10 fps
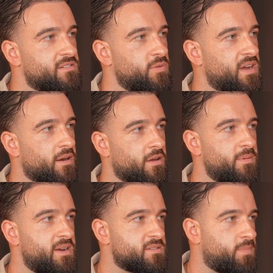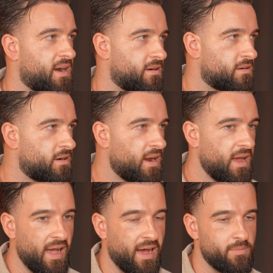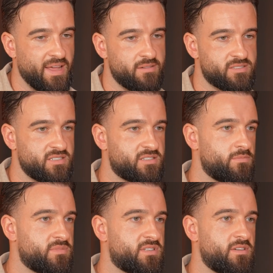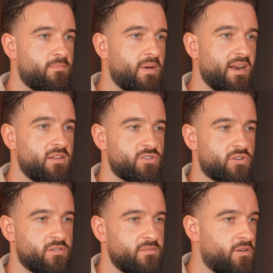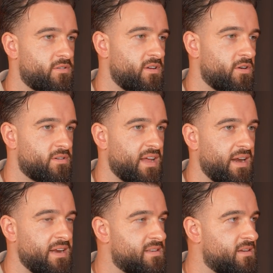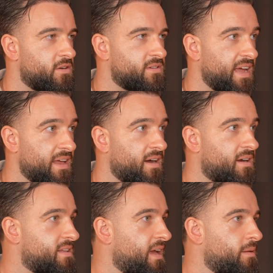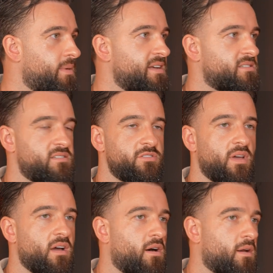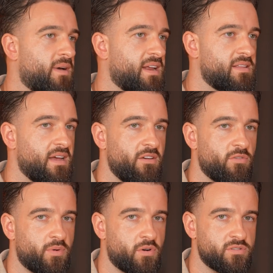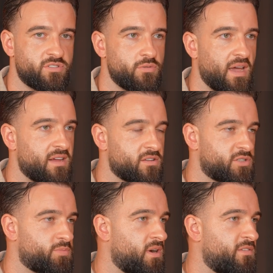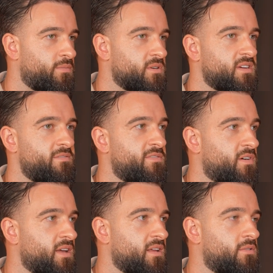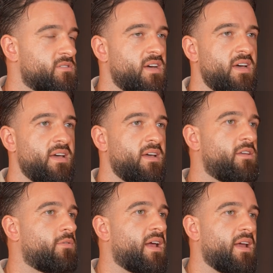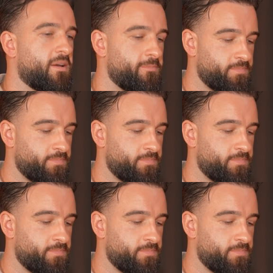So we kind of come in as a partner, and we have systems to manage your data on a daily basis. You get automatic daily reports. You get a touch point from us every 48 hours. You get like